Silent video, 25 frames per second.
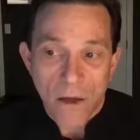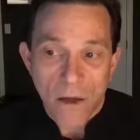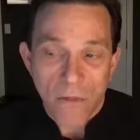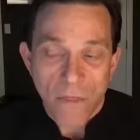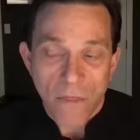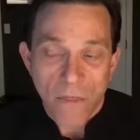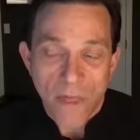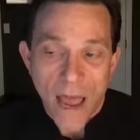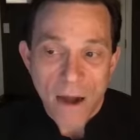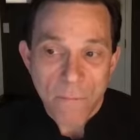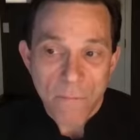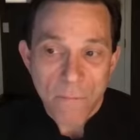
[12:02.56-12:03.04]

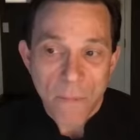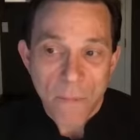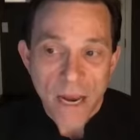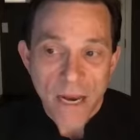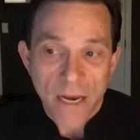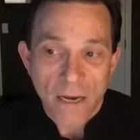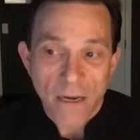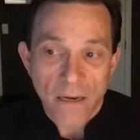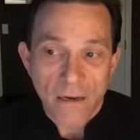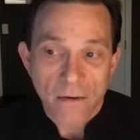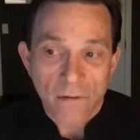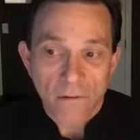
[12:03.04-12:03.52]
that
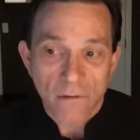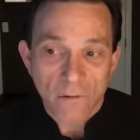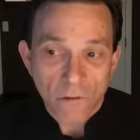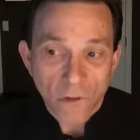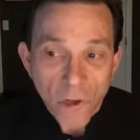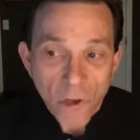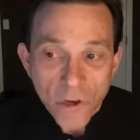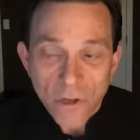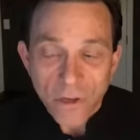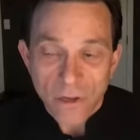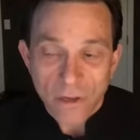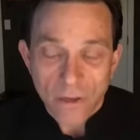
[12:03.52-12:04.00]
might
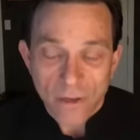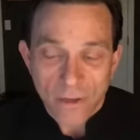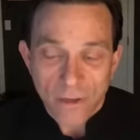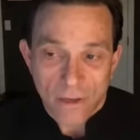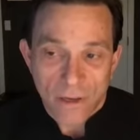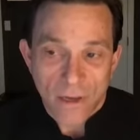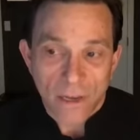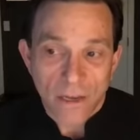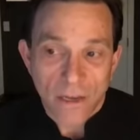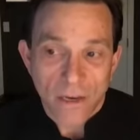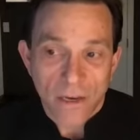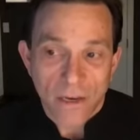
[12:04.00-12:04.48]
look
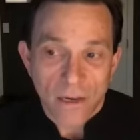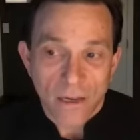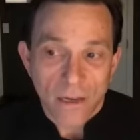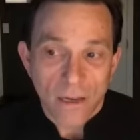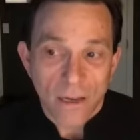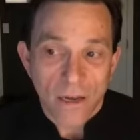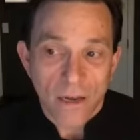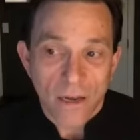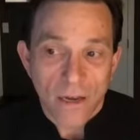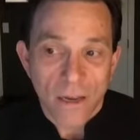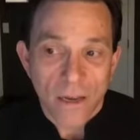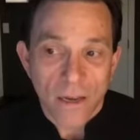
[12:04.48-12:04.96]
in
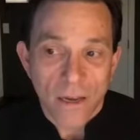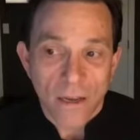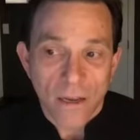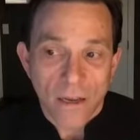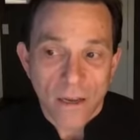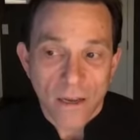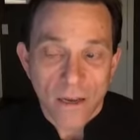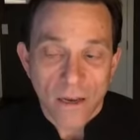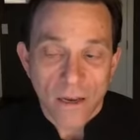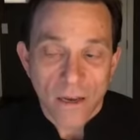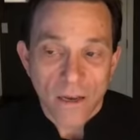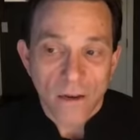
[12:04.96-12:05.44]

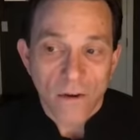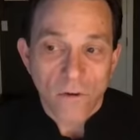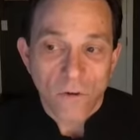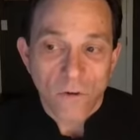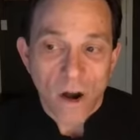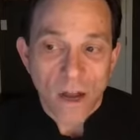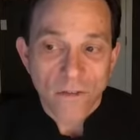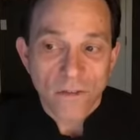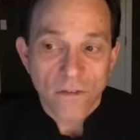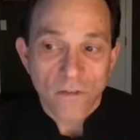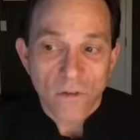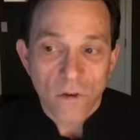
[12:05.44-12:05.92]
a
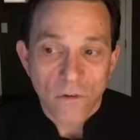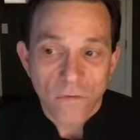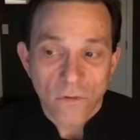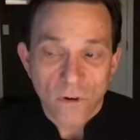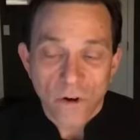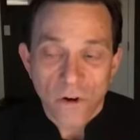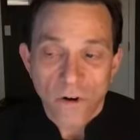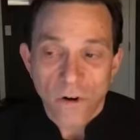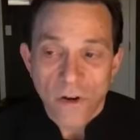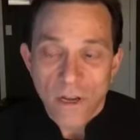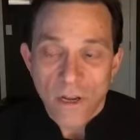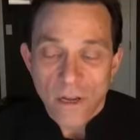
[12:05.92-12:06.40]

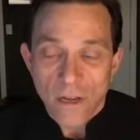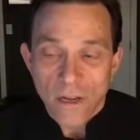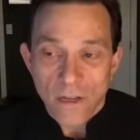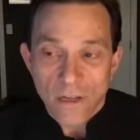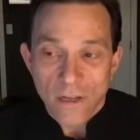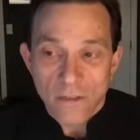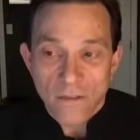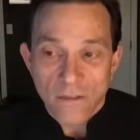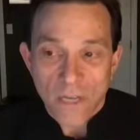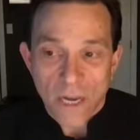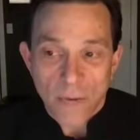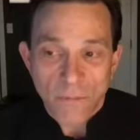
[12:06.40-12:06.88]
crossover
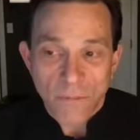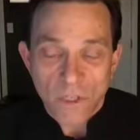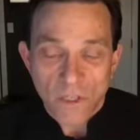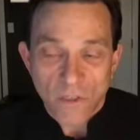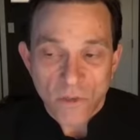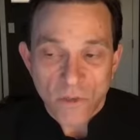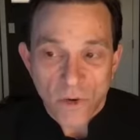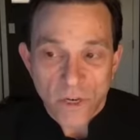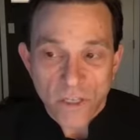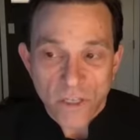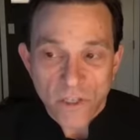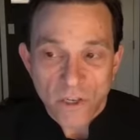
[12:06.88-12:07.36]
type
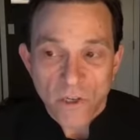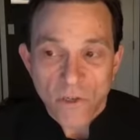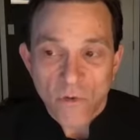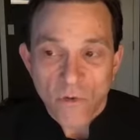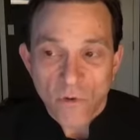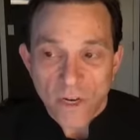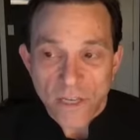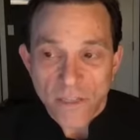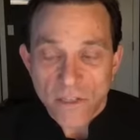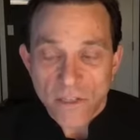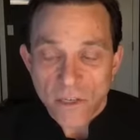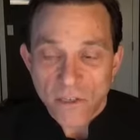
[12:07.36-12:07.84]
situation or
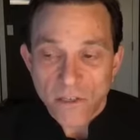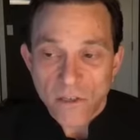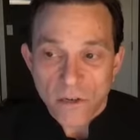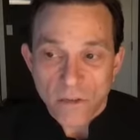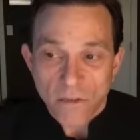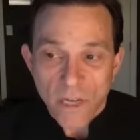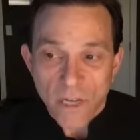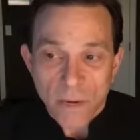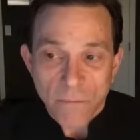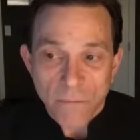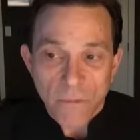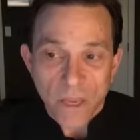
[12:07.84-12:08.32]
transitional
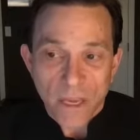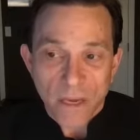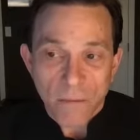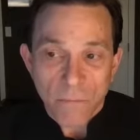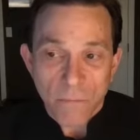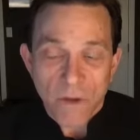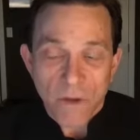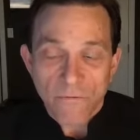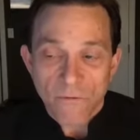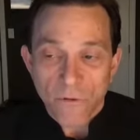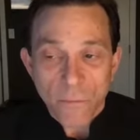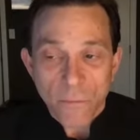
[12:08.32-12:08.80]
type thing.
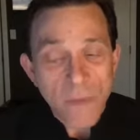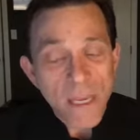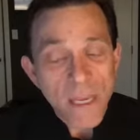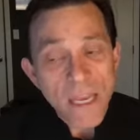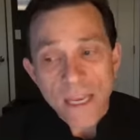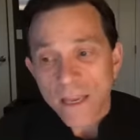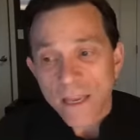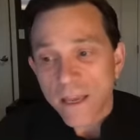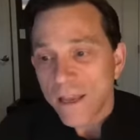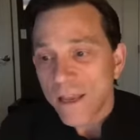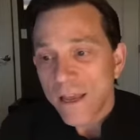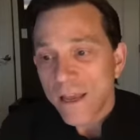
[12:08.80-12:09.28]
But for
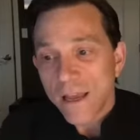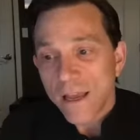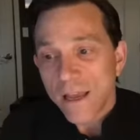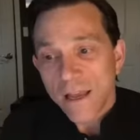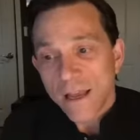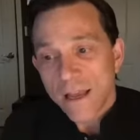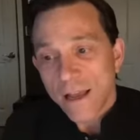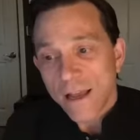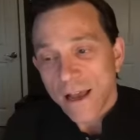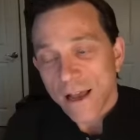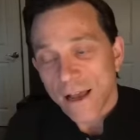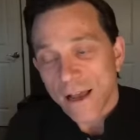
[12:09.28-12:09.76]
me,
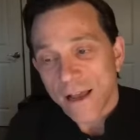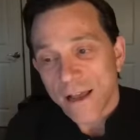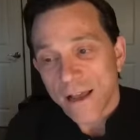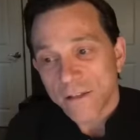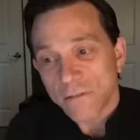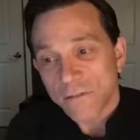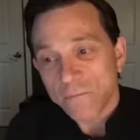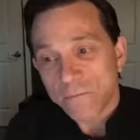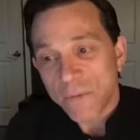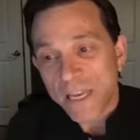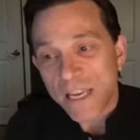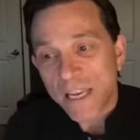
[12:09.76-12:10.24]

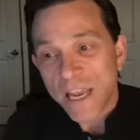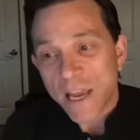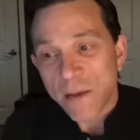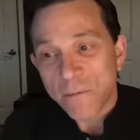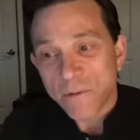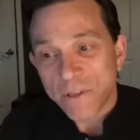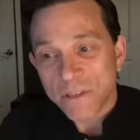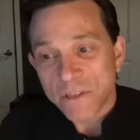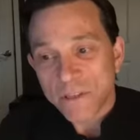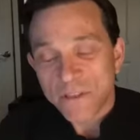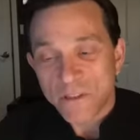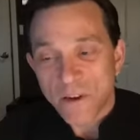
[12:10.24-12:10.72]
being able
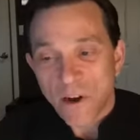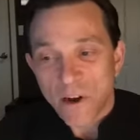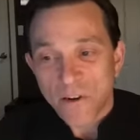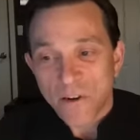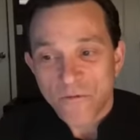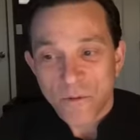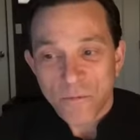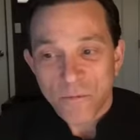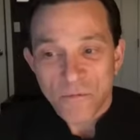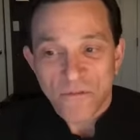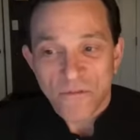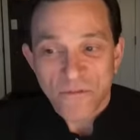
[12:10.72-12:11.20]
to start
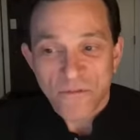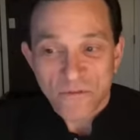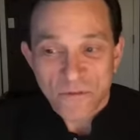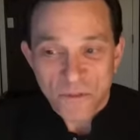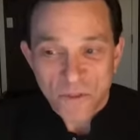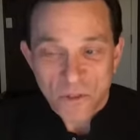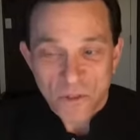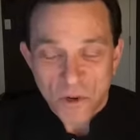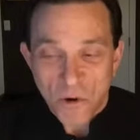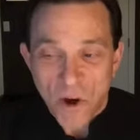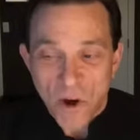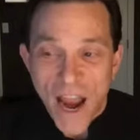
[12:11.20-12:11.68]
from
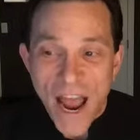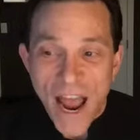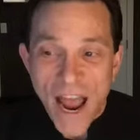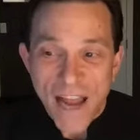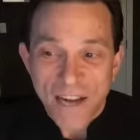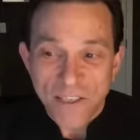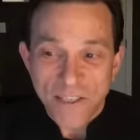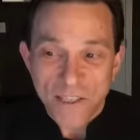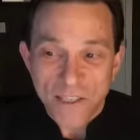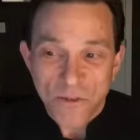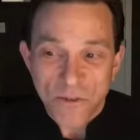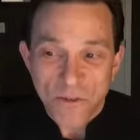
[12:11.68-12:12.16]

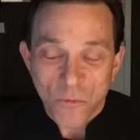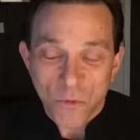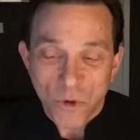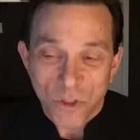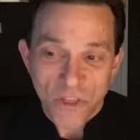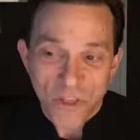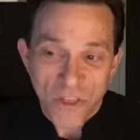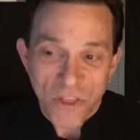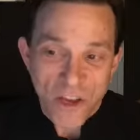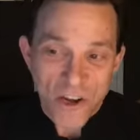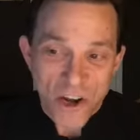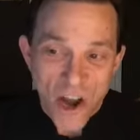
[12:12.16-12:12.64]
scratch
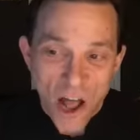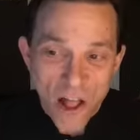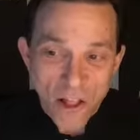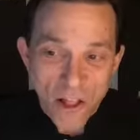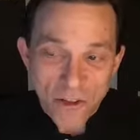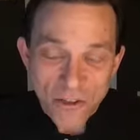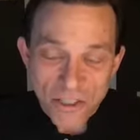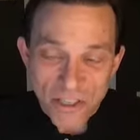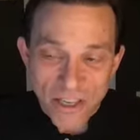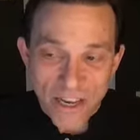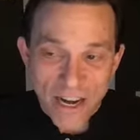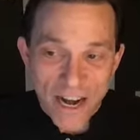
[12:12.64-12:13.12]
with the
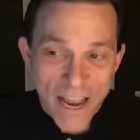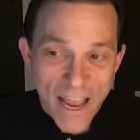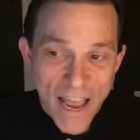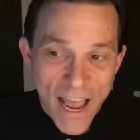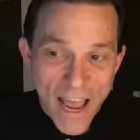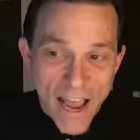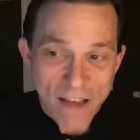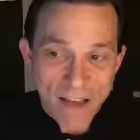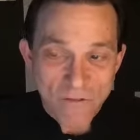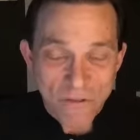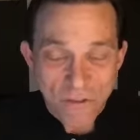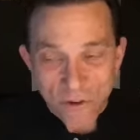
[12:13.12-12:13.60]
knowledge that I
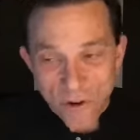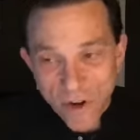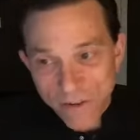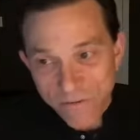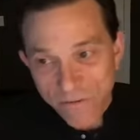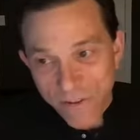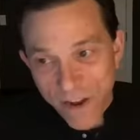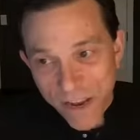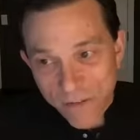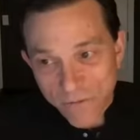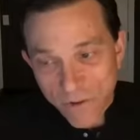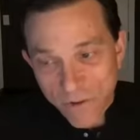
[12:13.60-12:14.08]
have,
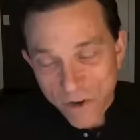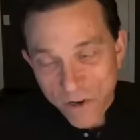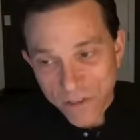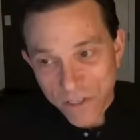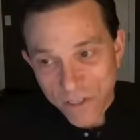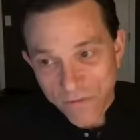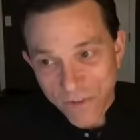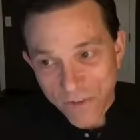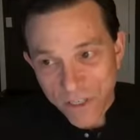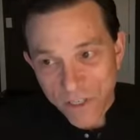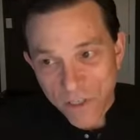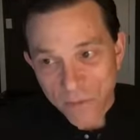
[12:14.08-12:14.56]
35 years
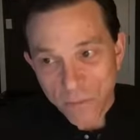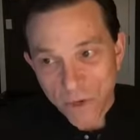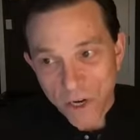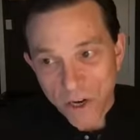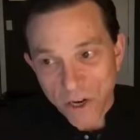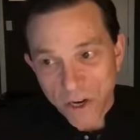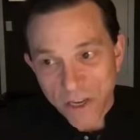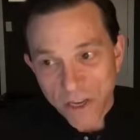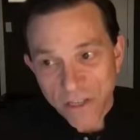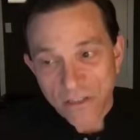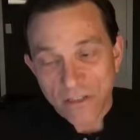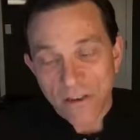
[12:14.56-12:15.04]
of
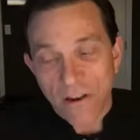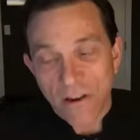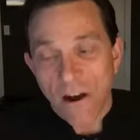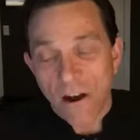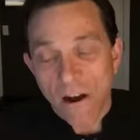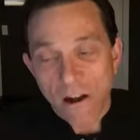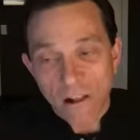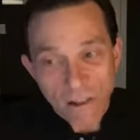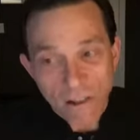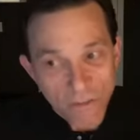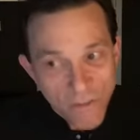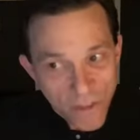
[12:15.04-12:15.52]
experience,
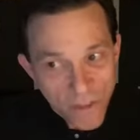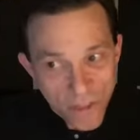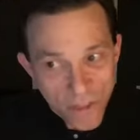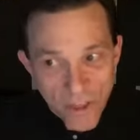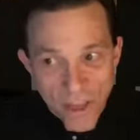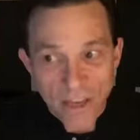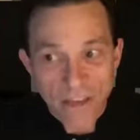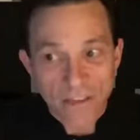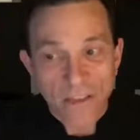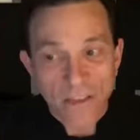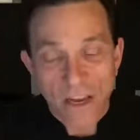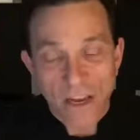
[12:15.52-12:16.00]
all of the
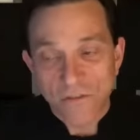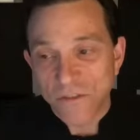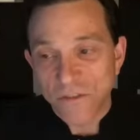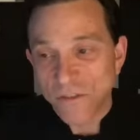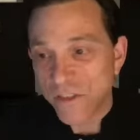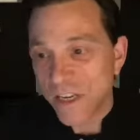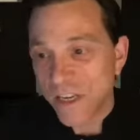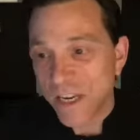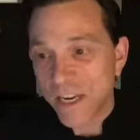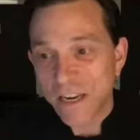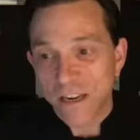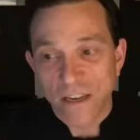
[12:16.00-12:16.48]
things I've
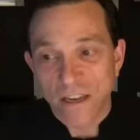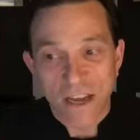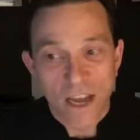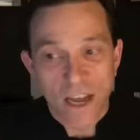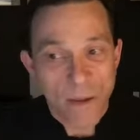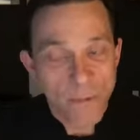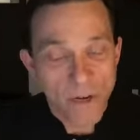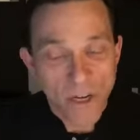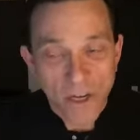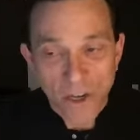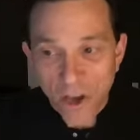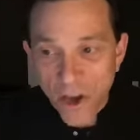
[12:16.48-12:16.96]
seen
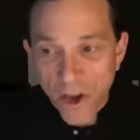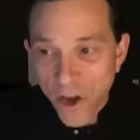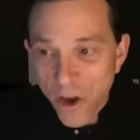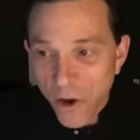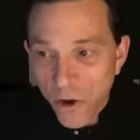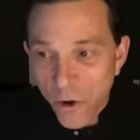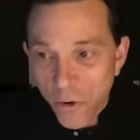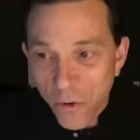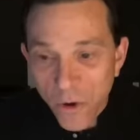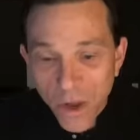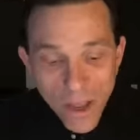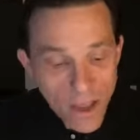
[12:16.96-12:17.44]
come and
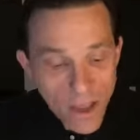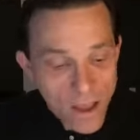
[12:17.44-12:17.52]
go,